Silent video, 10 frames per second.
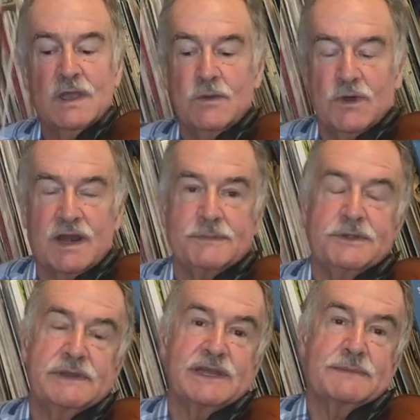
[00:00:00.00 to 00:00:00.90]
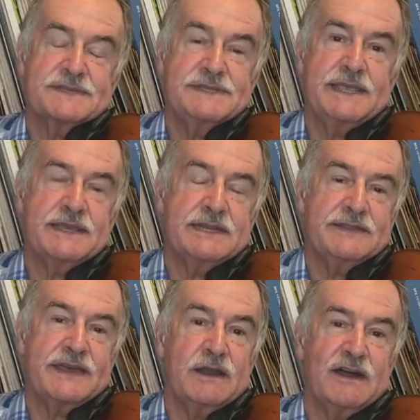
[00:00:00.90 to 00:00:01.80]
what I'm doing, I'm sneaking in
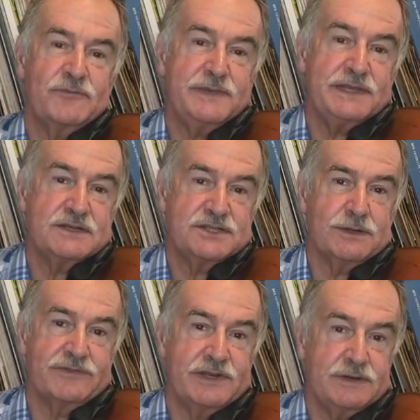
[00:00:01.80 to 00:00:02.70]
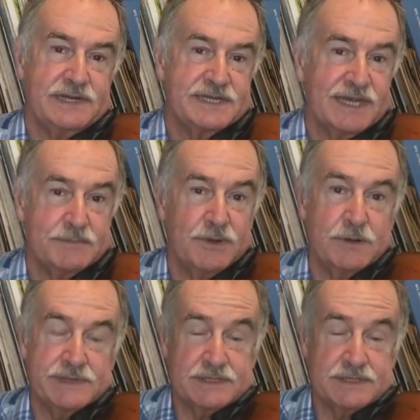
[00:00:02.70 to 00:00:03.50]
that offbeat Joe Venuti type bowing